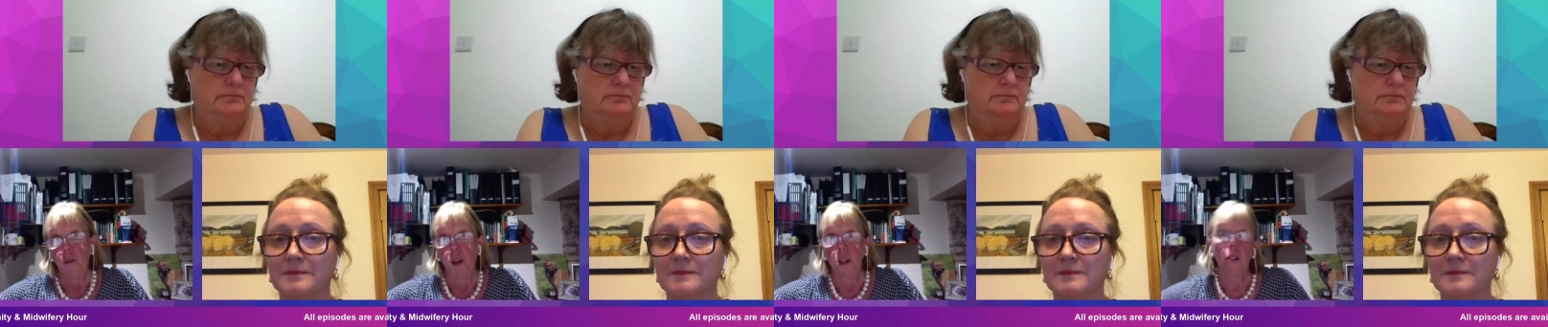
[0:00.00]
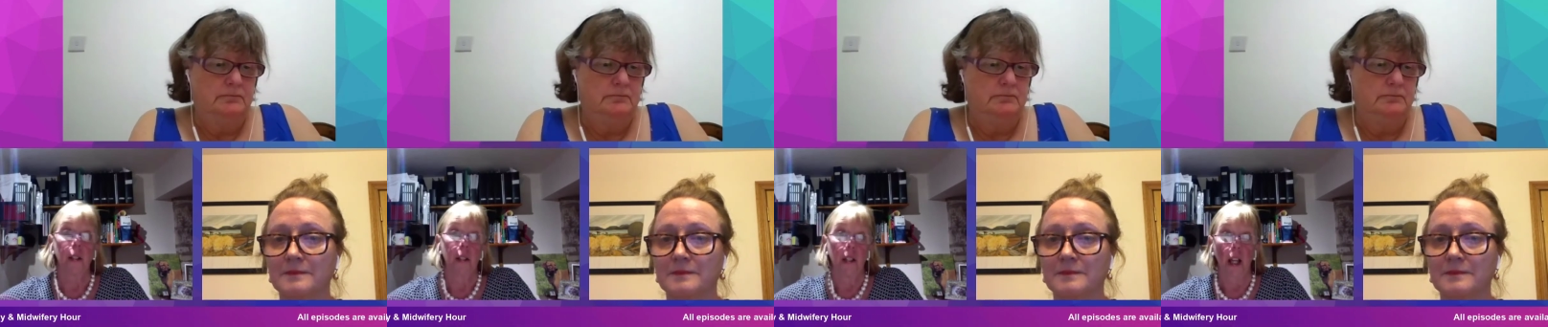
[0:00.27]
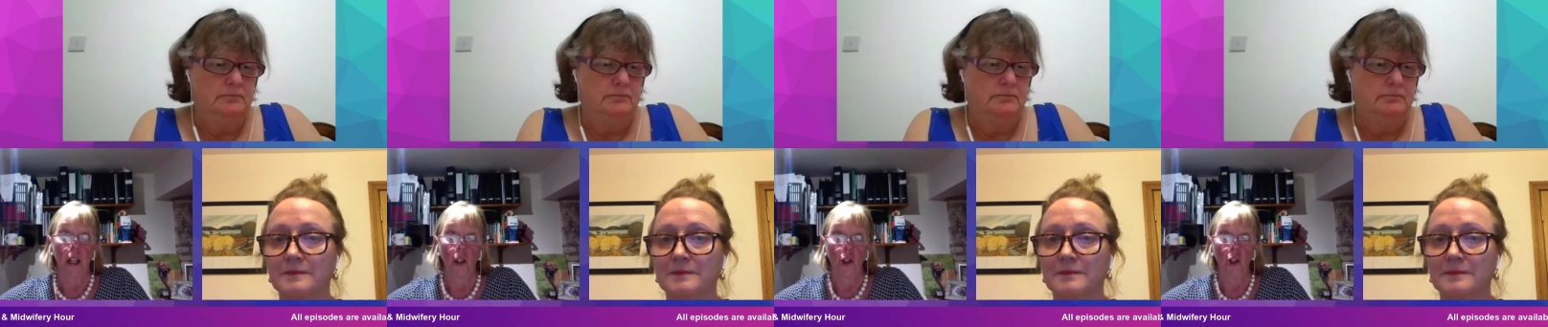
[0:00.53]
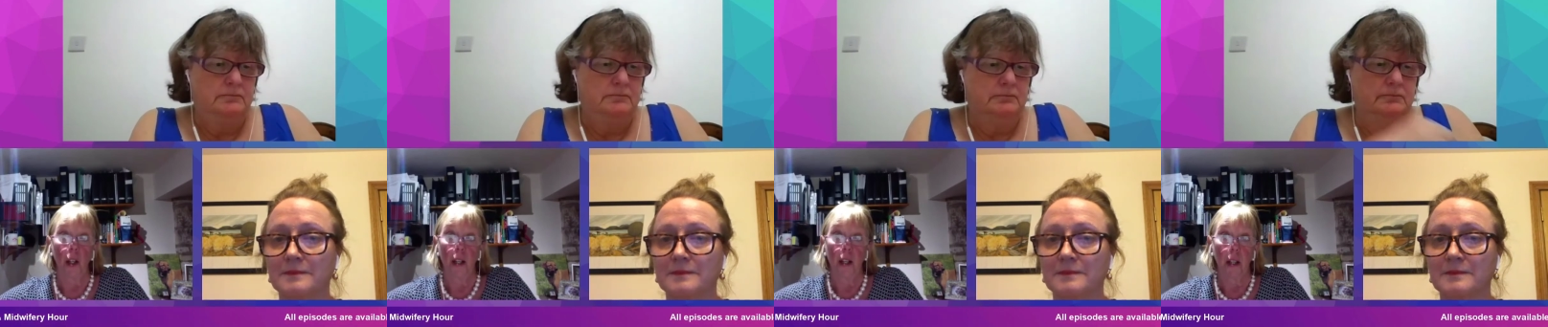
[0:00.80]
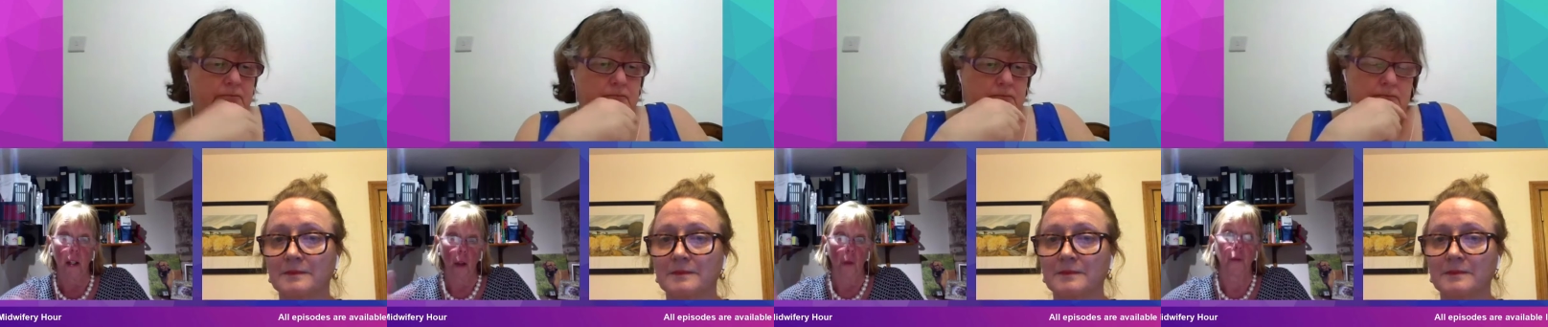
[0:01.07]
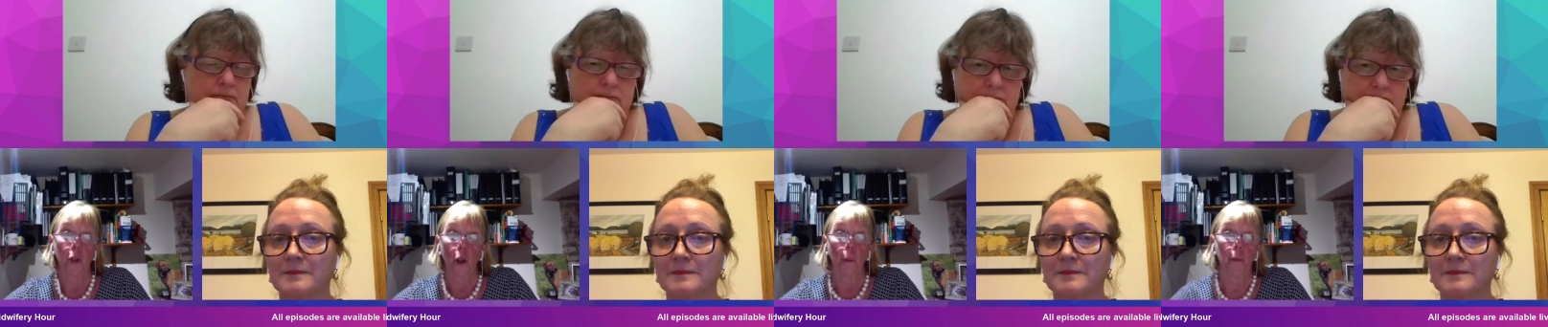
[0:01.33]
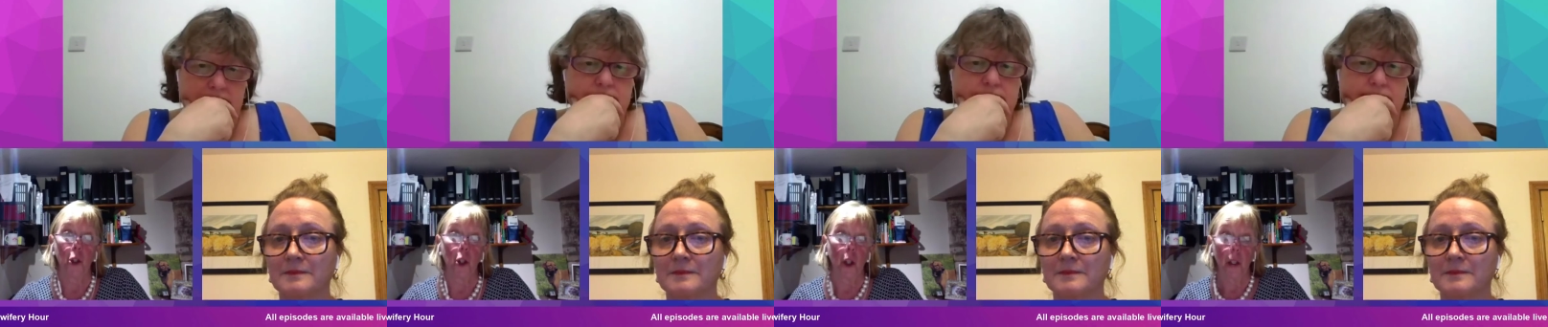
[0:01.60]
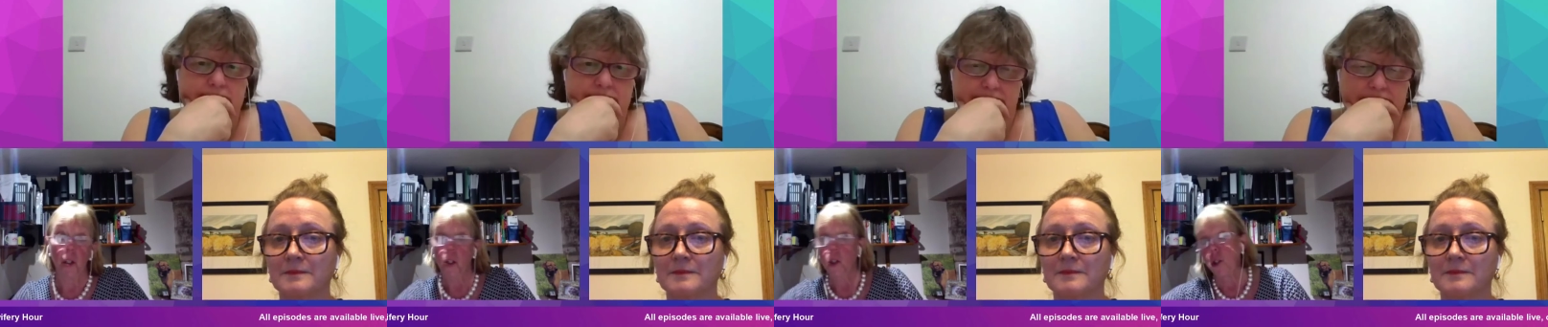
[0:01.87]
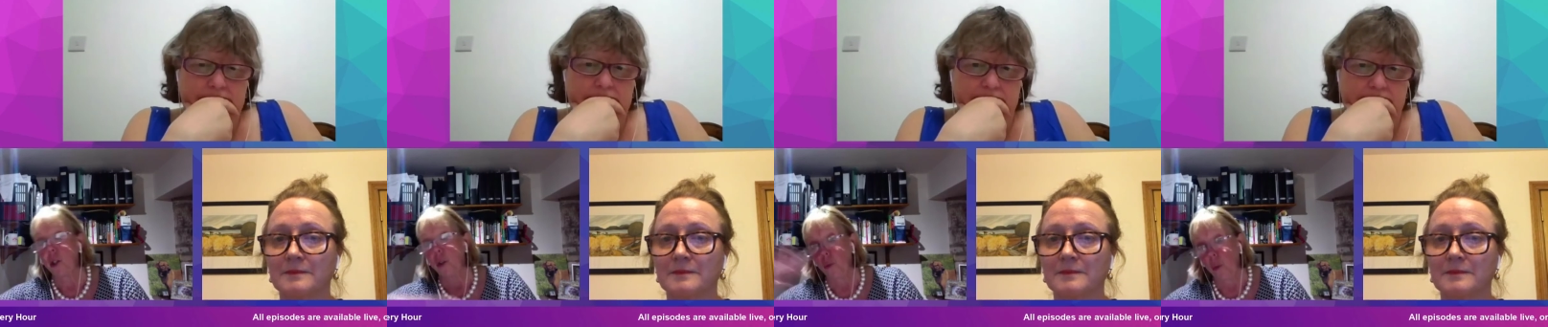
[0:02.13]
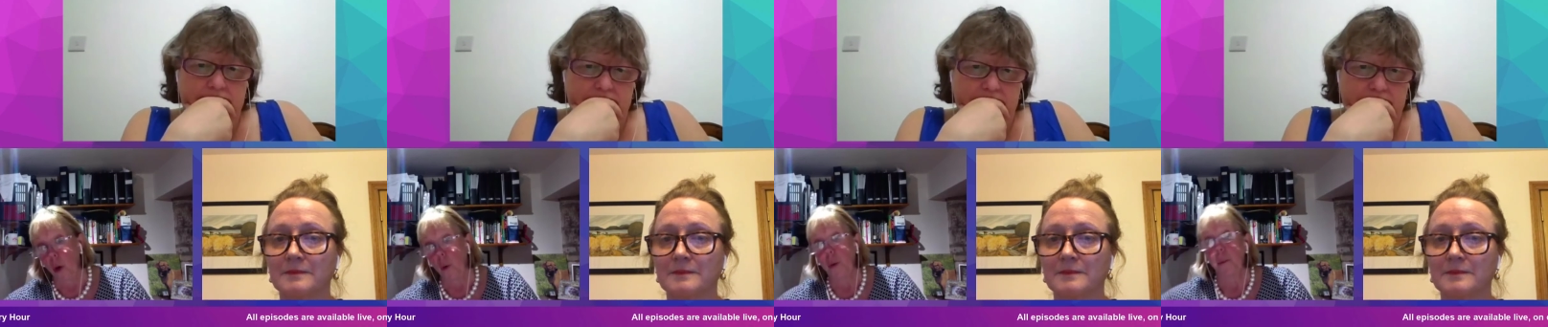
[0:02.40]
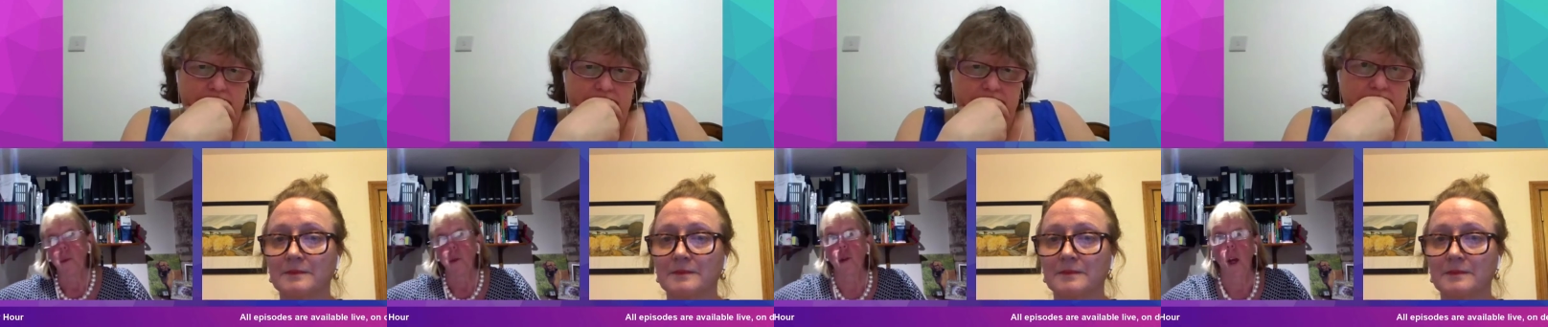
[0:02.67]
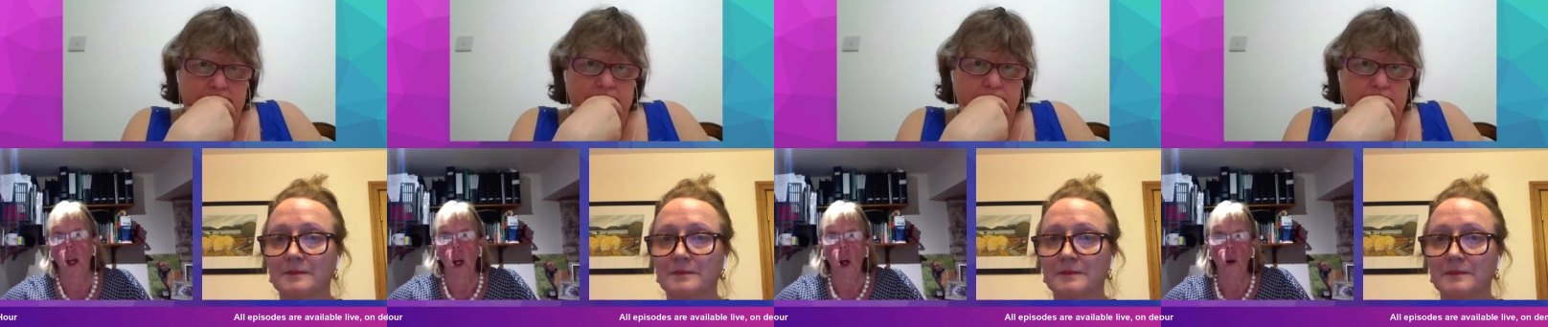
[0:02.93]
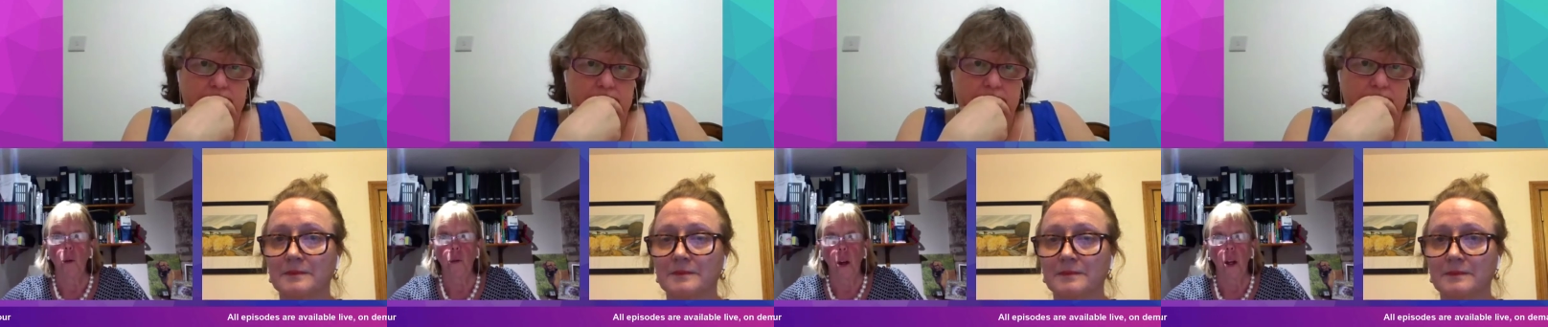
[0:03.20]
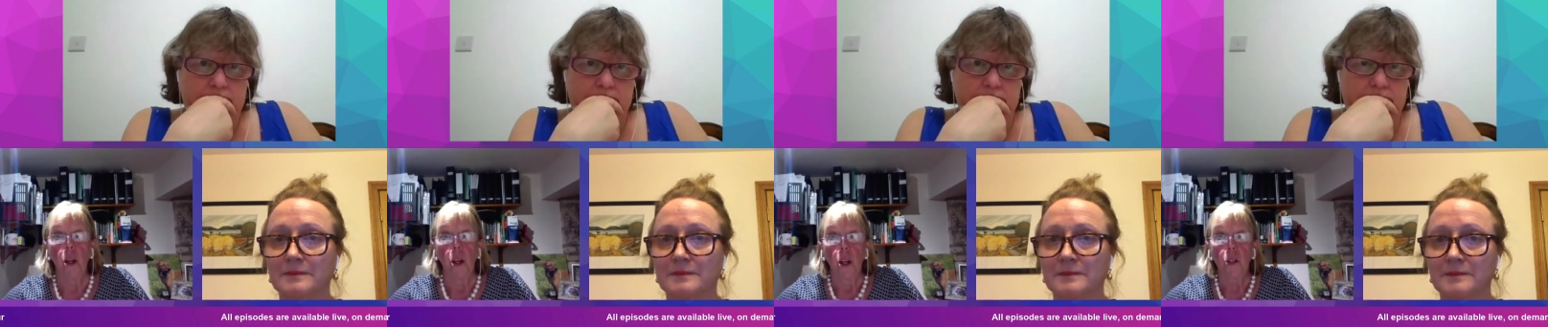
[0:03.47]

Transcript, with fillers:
Speaker 1: first and second years, there's often opportunities to roll them straight over